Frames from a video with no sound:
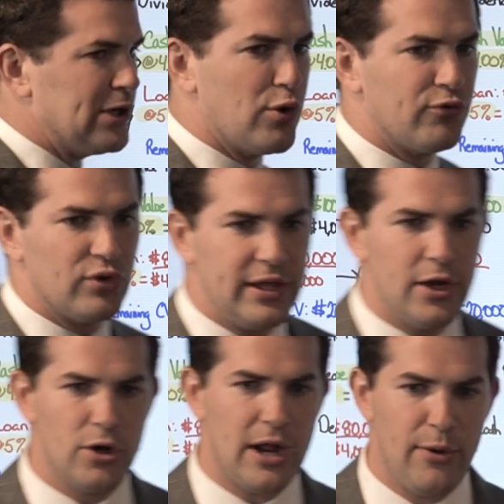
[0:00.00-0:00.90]
year over
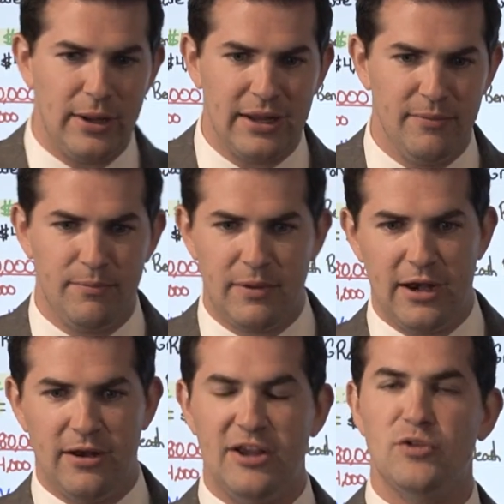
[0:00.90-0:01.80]
year, and we can
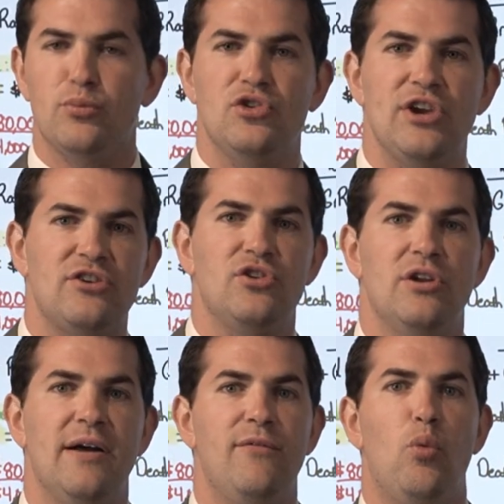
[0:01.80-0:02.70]
get a nice
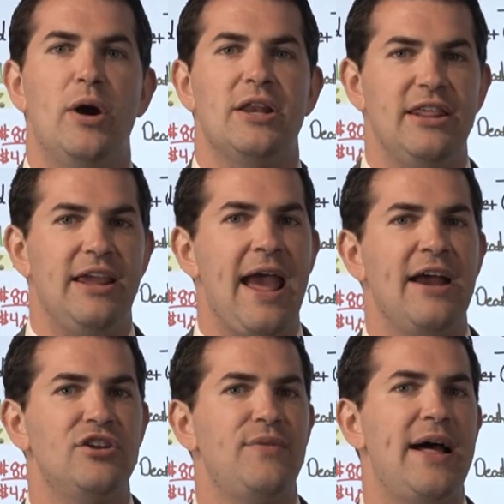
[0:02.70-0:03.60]
projection of what the
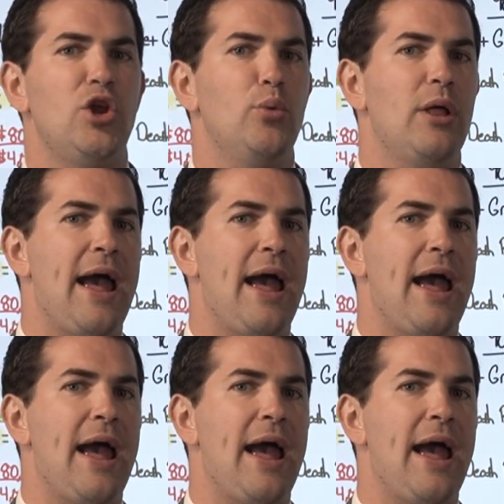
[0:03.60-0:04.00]
cash value will